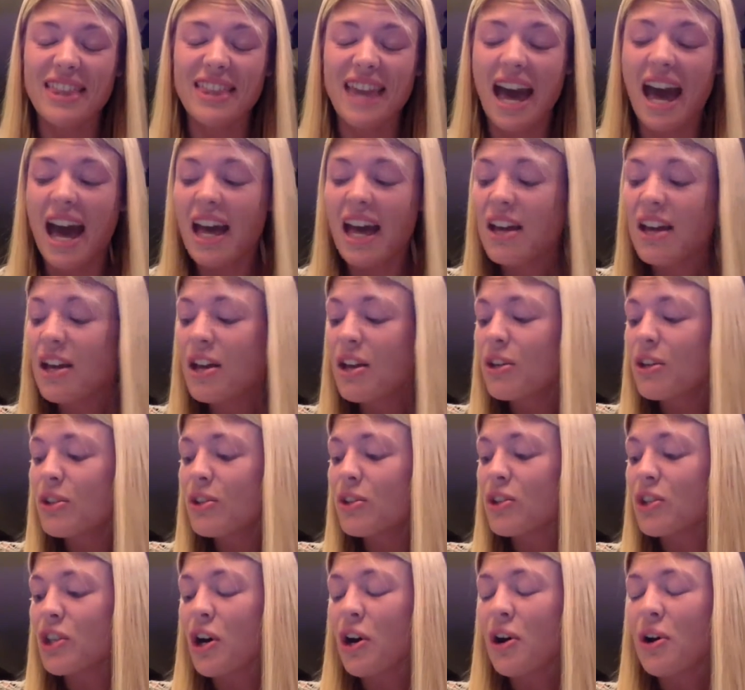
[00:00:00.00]
that.
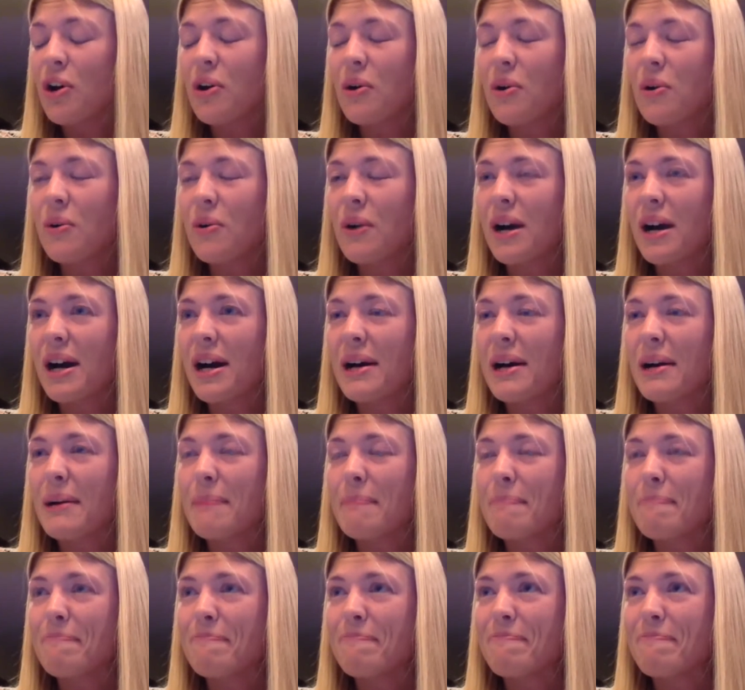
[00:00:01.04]
So, I